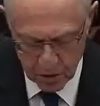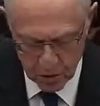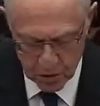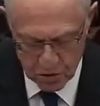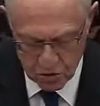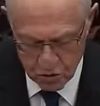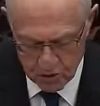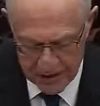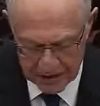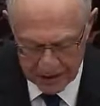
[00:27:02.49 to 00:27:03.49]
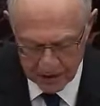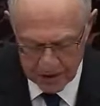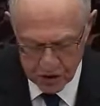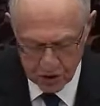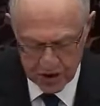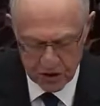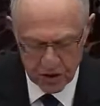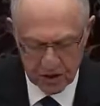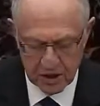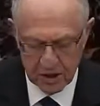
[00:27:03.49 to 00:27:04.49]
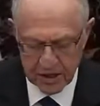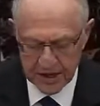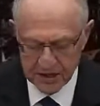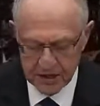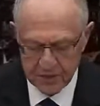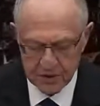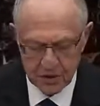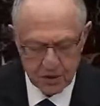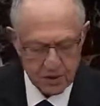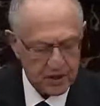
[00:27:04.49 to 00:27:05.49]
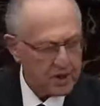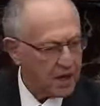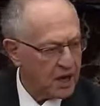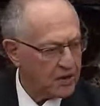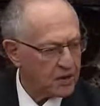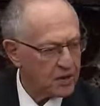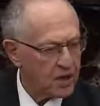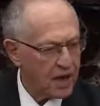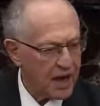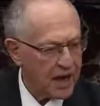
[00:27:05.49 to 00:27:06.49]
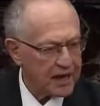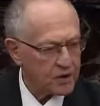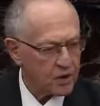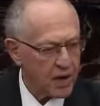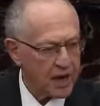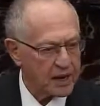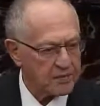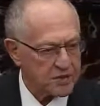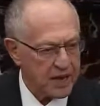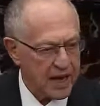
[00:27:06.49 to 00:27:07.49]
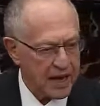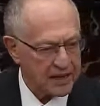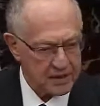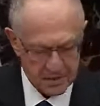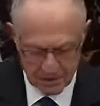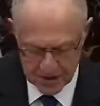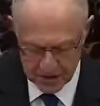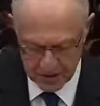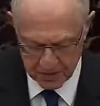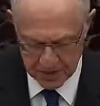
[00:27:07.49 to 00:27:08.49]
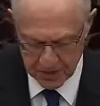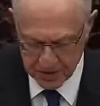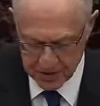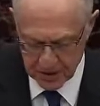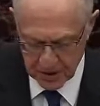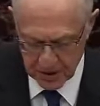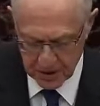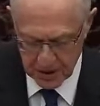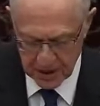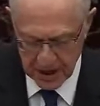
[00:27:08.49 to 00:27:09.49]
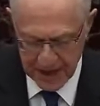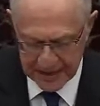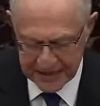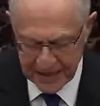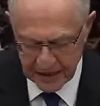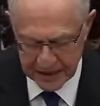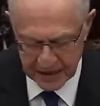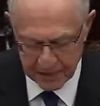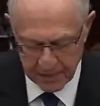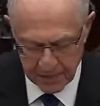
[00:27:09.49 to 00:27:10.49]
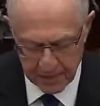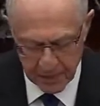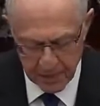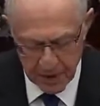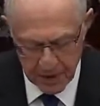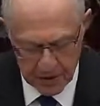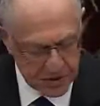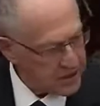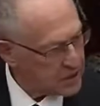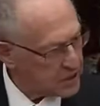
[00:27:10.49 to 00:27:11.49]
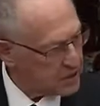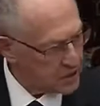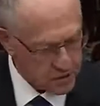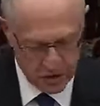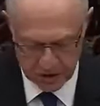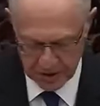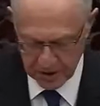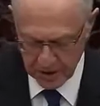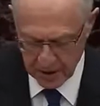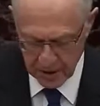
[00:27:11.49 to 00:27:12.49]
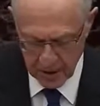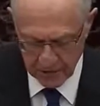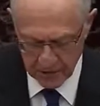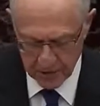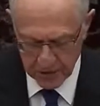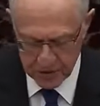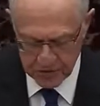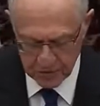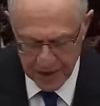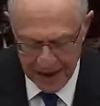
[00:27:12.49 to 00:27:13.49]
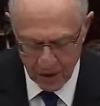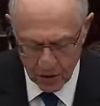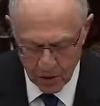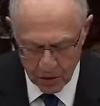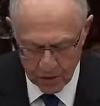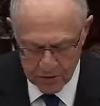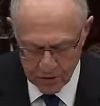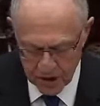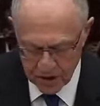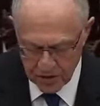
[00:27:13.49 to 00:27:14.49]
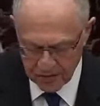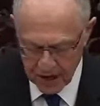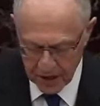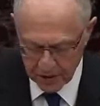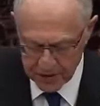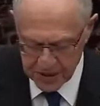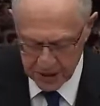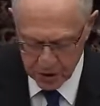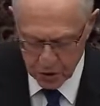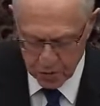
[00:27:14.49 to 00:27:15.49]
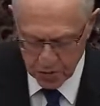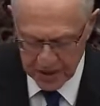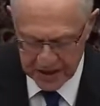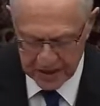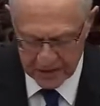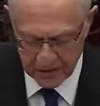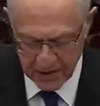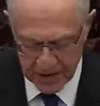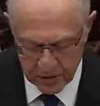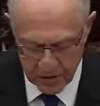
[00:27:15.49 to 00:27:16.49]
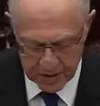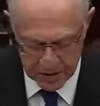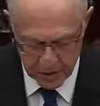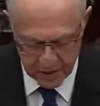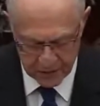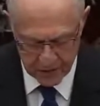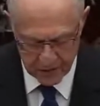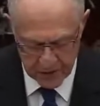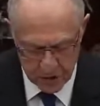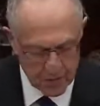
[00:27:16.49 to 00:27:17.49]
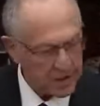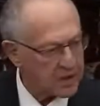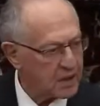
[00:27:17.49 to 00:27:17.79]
withdrew maladministration and substituted other high crimes and misdemeanors. Had a delegate proposed inclusion of abuse of power or obstruction of Congress as enumerated and defined criteria for impeachment,